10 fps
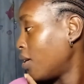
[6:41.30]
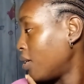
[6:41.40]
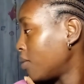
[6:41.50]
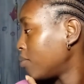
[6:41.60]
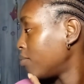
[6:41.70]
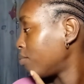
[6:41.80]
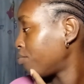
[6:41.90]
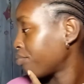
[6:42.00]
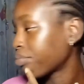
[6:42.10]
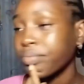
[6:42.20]
Um.
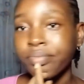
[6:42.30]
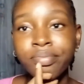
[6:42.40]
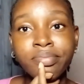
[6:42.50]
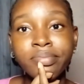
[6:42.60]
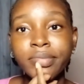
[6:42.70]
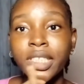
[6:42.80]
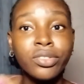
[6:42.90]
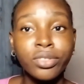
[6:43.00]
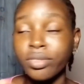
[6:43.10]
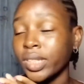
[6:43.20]

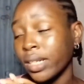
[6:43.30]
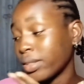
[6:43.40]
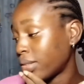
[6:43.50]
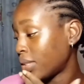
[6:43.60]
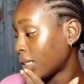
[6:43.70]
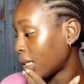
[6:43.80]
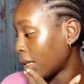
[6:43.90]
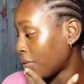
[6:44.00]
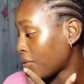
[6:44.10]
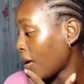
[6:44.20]
sad sad
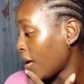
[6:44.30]
life.